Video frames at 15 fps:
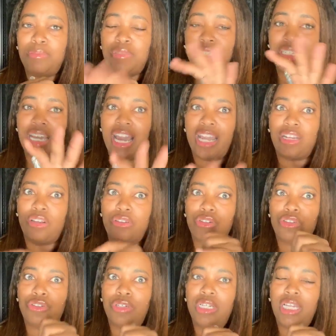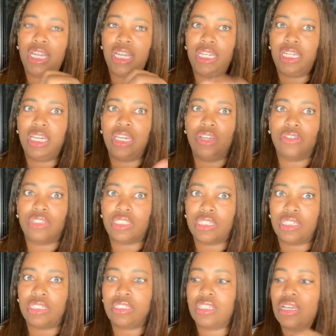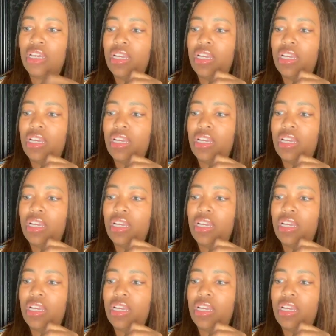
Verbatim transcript: to diagnose or treat any illnesses.